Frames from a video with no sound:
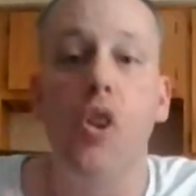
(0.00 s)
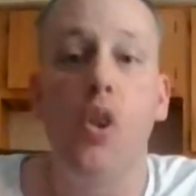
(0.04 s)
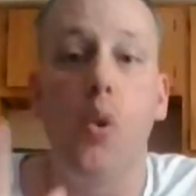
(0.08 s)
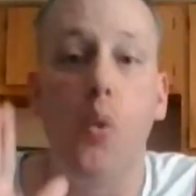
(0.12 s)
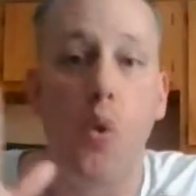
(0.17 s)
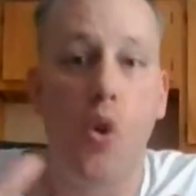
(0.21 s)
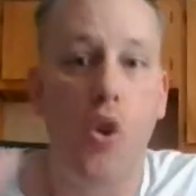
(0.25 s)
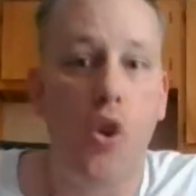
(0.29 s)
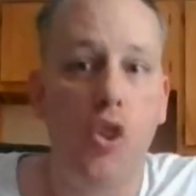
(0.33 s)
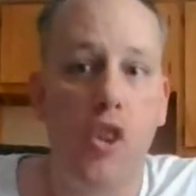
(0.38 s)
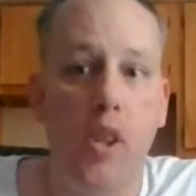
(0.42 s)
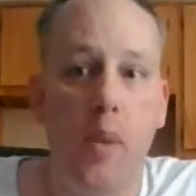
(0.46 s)
the
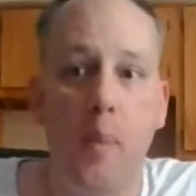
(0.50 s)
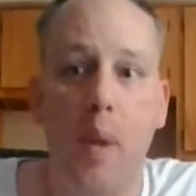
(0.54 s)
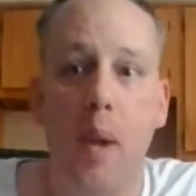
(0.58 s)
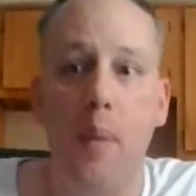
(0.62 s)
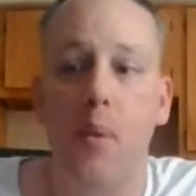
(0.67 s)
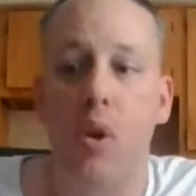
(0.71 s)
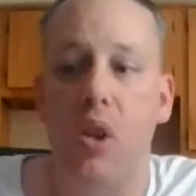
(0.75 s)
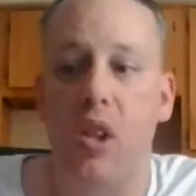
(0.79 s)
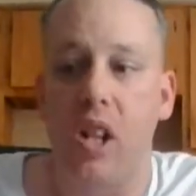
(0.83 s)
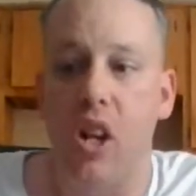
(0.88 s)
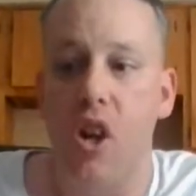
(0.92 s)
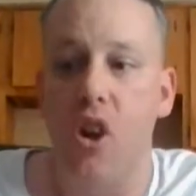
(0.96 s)
world the
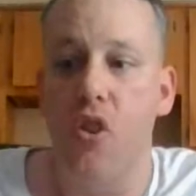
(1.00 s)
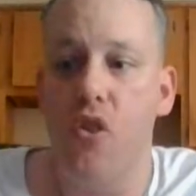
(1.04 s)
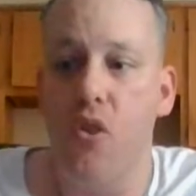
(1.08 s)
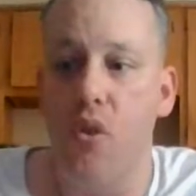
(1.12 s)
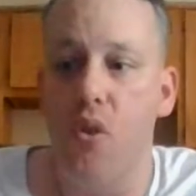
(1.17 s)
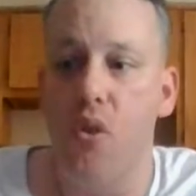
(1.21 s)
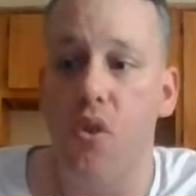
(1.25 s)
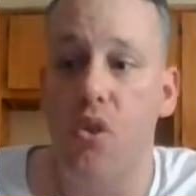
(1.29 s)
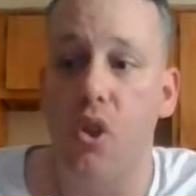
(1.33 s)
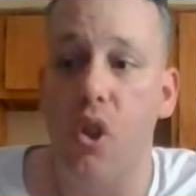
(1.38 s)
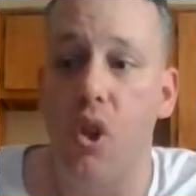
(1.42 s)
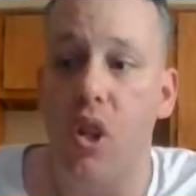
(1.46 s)
main
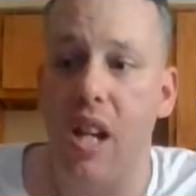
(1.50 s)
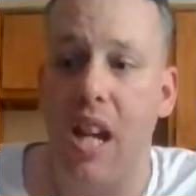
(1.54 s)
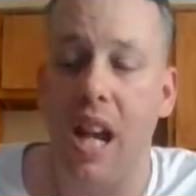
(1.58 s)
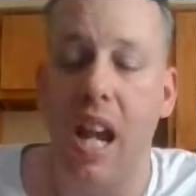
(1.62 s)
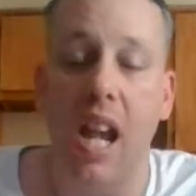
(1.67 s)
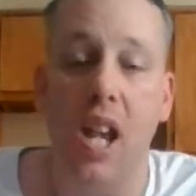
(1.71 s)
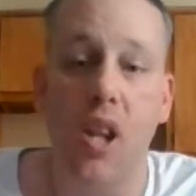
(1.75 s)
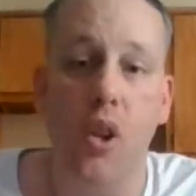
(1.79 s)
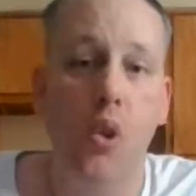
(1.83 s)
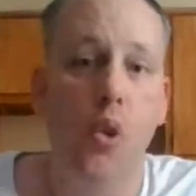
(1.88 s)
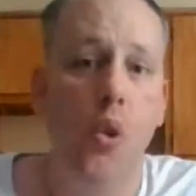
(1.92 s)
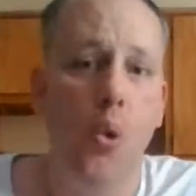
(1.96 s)
character is going to
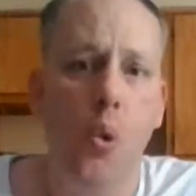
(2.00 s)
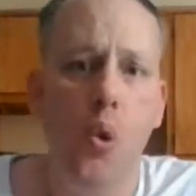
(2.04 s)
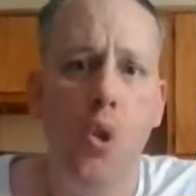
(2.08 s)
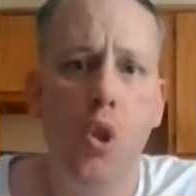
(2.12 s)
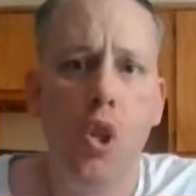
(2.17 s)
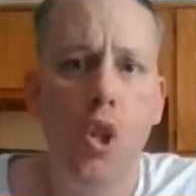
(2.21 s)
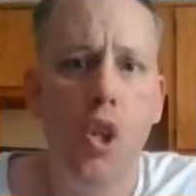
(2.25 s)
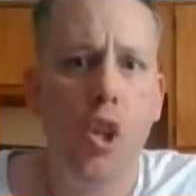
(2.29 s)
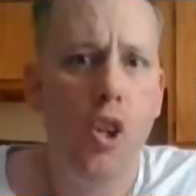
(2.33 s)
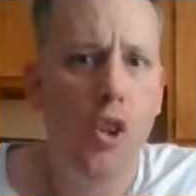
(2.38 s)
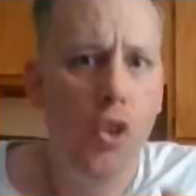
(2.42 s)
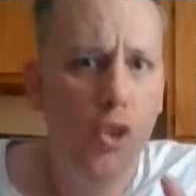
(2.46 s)
handle
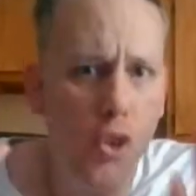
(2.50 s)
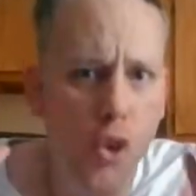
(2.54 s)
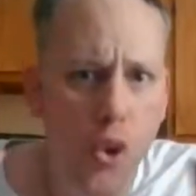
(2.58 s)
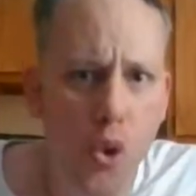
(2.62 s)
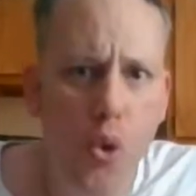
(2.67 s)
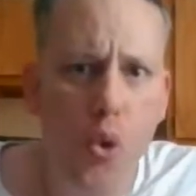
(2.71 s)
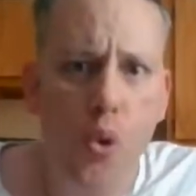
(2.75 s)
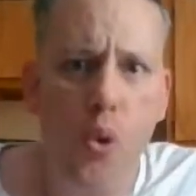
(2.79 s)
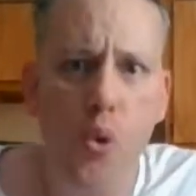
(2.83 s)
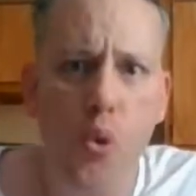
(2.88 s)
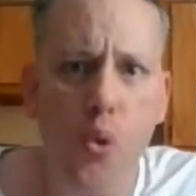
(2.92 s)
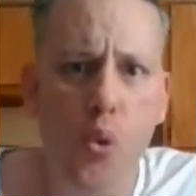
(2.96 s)

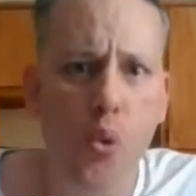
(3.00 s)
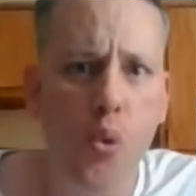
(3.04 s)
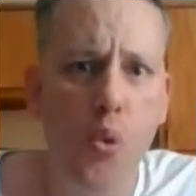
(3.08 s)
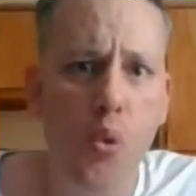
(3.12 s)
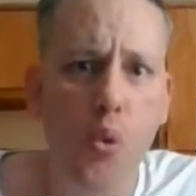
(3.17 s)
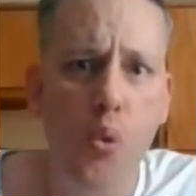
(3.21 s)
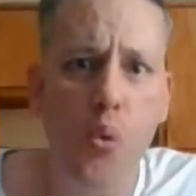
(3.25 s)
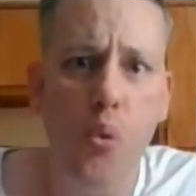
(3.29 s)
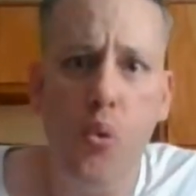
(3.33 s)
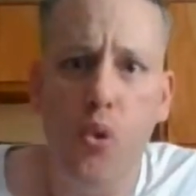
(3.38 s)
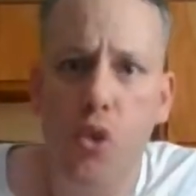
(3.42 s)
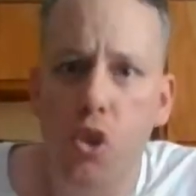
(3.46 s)

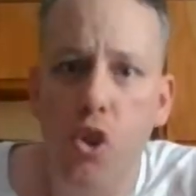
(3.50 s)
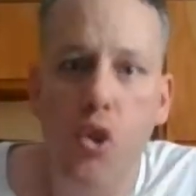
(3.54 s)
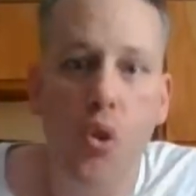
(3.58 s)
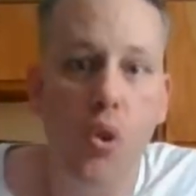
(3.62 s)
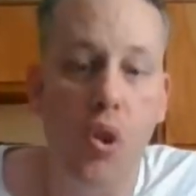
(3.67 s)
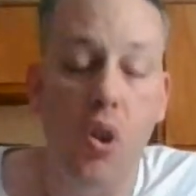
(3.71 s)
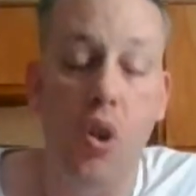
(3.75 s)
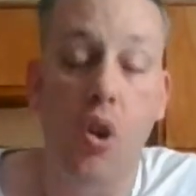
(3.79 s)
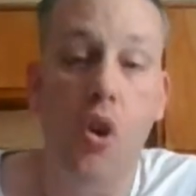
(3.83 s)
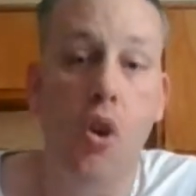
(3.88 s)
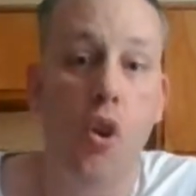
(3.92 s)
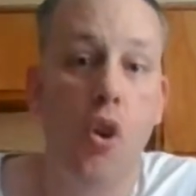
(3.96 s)
two
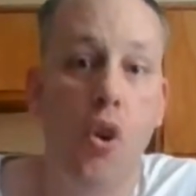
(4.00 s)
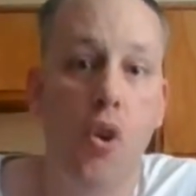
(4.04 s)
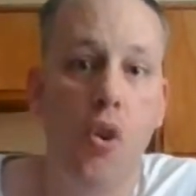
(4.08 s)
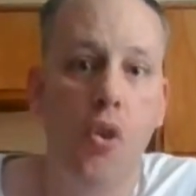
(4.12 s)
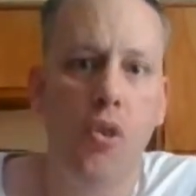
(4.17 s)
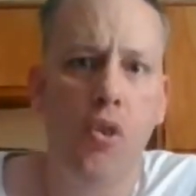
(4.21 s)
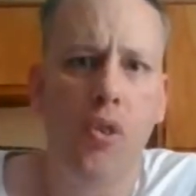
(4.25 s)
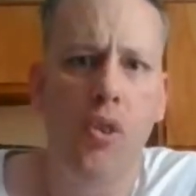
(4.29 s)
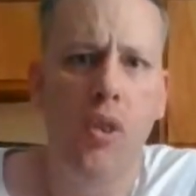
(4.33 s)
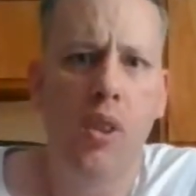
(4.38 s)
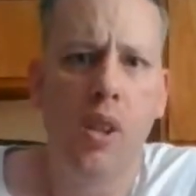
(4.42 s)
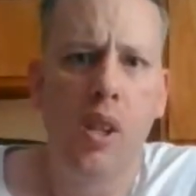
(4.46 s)

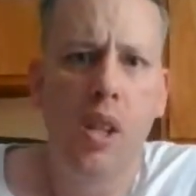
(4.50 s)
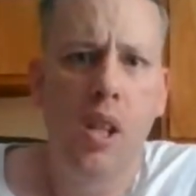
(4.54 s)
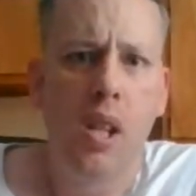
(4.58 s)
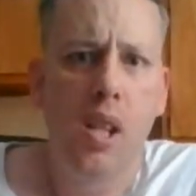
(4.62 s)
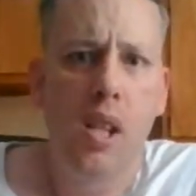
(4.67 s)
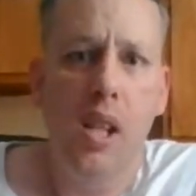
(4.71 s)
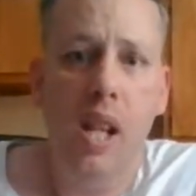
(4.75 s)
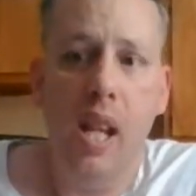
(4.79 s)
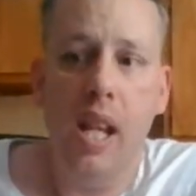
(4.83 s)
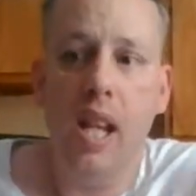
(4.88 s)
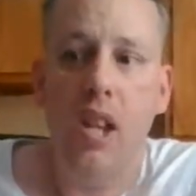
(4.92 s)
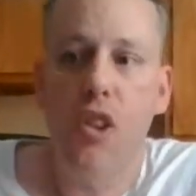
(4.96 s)
girls.
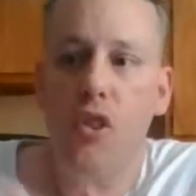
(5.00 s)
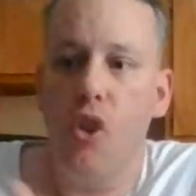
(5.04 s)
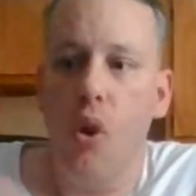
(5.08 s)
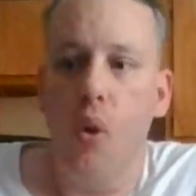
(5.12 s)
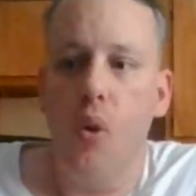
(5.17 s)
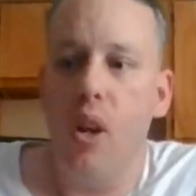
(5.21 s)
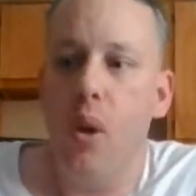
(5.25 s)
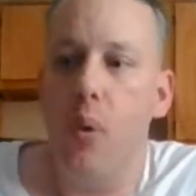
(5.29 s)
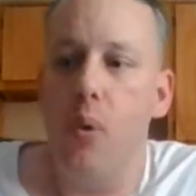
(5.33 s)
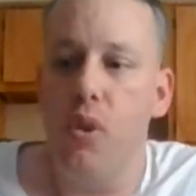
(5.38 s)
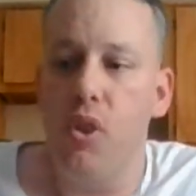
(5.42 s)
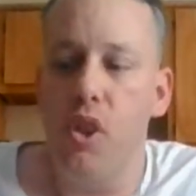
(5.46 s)
Like he's
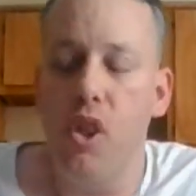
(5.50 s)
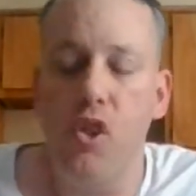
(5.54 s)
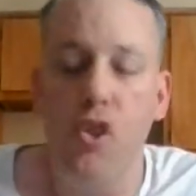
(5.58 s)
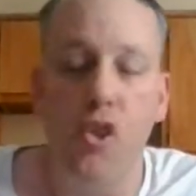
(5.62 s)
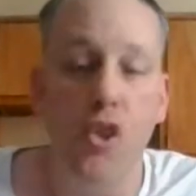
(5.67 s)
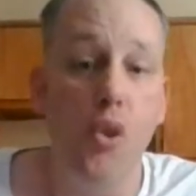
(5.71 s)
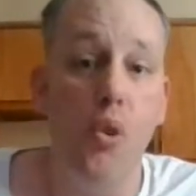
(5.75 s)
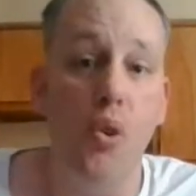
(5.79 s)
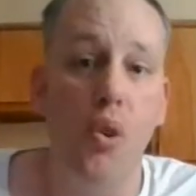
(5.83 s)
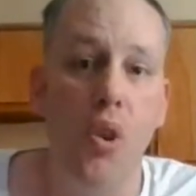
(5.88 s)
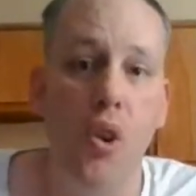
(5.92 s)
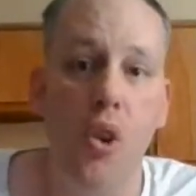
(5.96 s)
going out with these
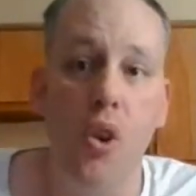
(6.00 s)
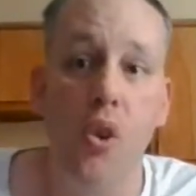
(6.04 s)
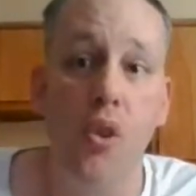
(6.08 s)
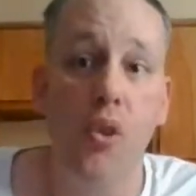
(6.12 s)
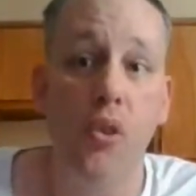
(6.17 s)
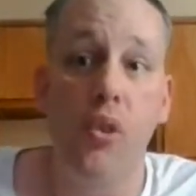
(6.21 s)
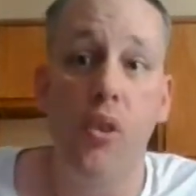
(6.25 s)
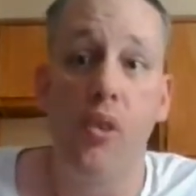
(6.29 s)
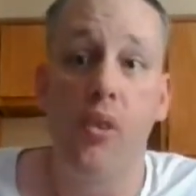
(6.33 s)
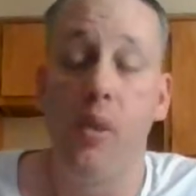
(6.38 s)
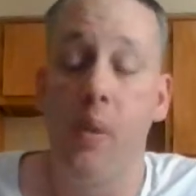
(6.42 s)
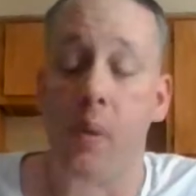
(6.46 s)
two
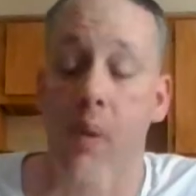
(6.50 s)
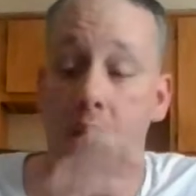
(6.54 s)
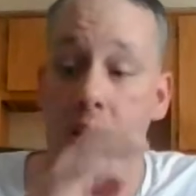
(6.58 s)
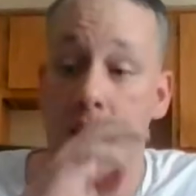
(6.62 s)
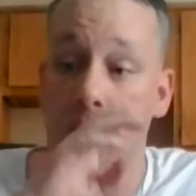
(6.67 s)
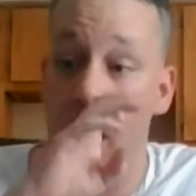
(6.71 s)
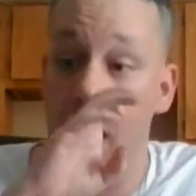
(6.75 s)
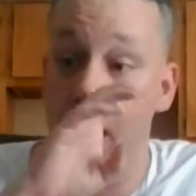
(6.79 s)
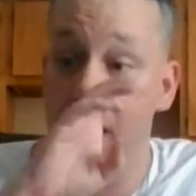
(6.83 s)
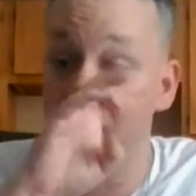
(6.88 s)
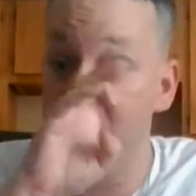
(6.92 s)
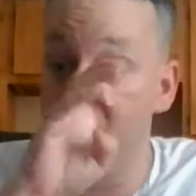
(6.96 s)
girls or something
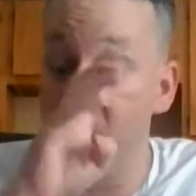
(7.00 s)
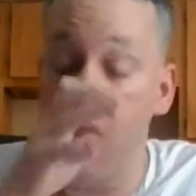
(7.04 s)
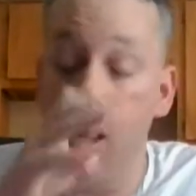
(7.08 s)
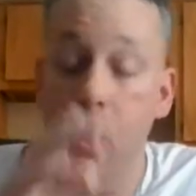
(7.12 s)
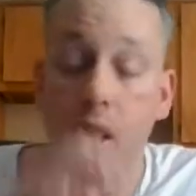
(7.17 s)
like that.